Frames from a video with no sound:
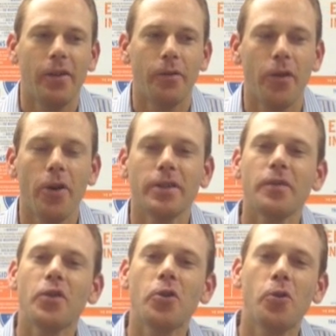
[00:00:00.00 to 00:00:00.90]
for those
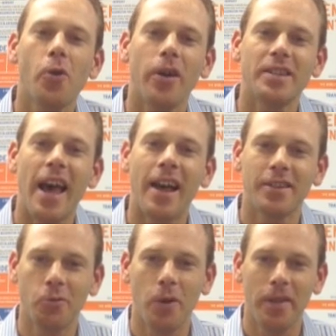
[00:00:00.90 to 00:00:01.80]
of you who are
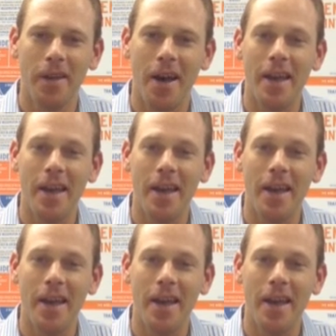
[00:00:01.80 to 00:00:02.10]
tasked with